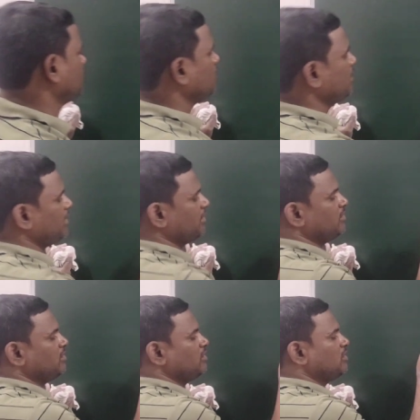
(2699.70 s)
Okay,
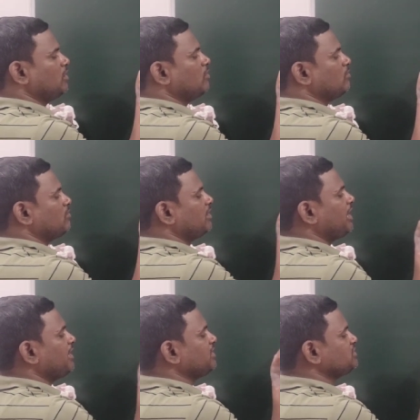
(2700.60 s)
now
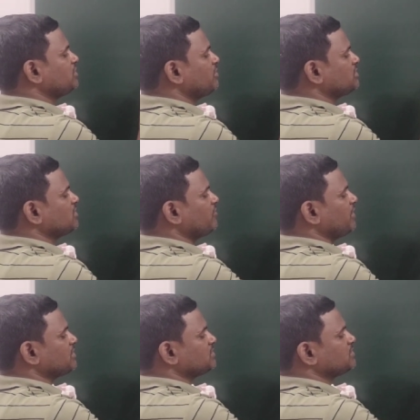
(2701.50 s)
tan h inverse
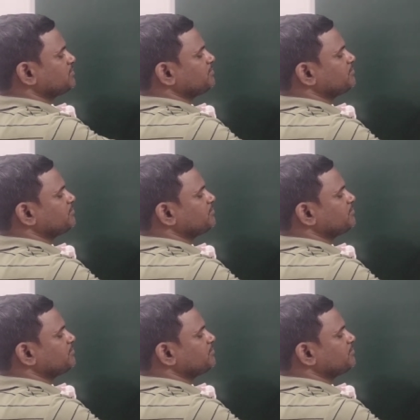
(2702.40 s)
of x.